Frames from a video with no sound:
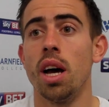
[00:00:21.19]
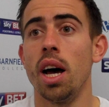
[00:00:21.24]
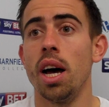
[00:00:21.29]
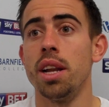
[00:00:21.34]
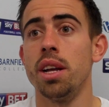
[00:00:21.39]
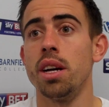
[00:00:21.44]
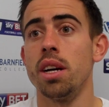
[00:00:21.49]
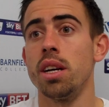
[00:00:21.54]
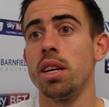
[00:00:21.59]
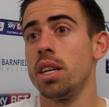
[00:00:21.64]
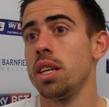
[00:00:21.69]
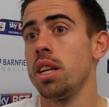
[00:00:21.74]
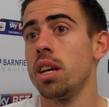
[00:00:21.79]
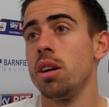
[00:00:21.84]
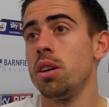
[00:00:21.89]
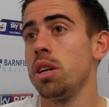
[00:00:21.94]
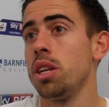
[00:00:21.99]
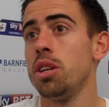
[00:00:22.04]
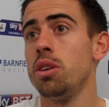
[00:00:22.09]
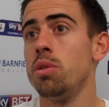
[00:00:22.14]
and uh, you
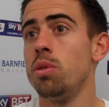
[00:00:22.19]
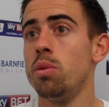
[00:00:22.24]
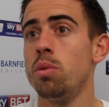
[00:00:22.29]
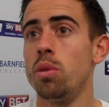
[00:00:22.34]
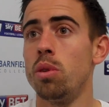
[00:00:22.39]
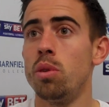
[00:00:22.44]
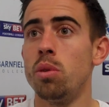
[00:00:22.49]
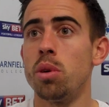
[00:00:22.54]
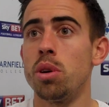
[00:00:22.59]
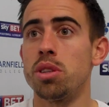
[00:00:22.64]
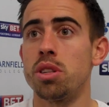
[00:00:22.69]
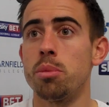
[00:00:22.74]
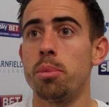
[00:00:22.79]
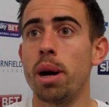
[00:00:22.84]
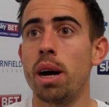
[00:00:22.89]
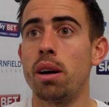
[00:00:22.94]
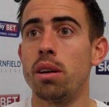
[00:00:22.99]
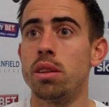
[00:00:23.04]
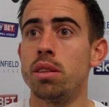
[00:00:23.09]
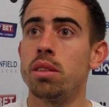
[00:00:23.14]
know, he knew all, all I was about.